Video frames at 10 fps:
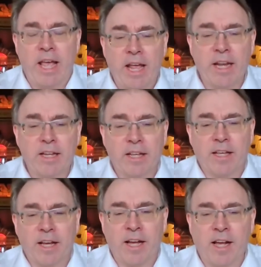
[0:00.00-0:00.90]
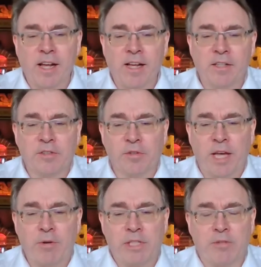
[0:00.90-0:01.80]
And so
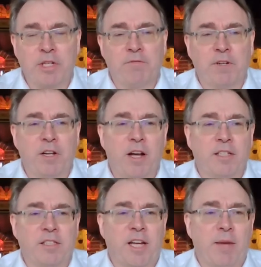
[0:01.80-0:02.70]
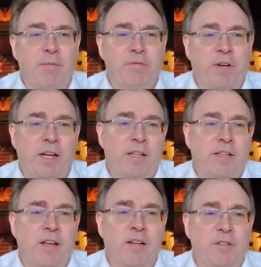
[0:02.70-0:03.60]
that was how it was done for the longest time, but finally
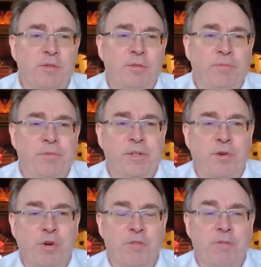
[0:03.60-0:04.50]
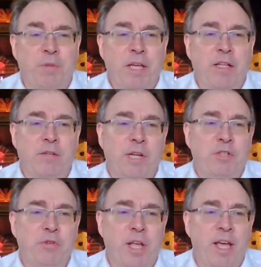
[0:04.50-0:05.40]
it got to the Court of Appeal,
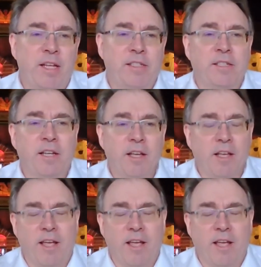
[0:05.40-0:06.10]
went to a case,